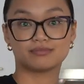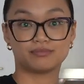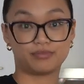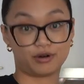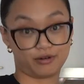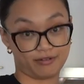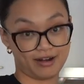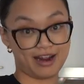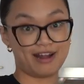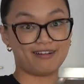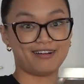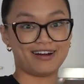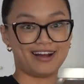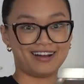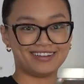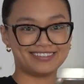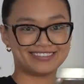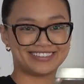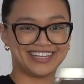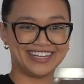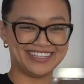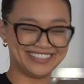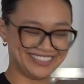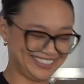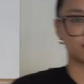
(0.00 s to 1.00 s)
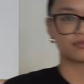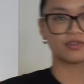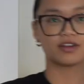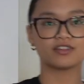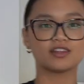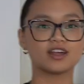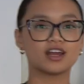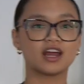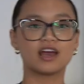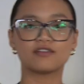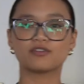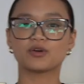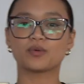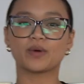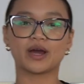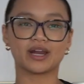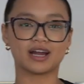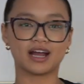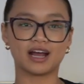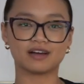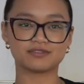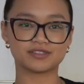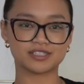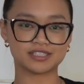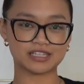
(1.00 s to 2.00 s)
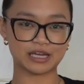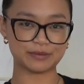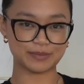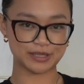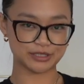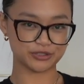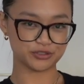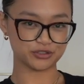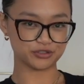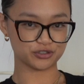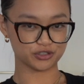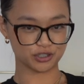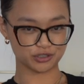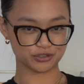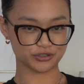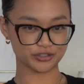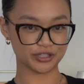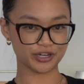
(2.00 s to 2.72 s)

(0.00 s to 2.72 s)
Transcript: Pereira. And then heavyweight, I have to say my dude, John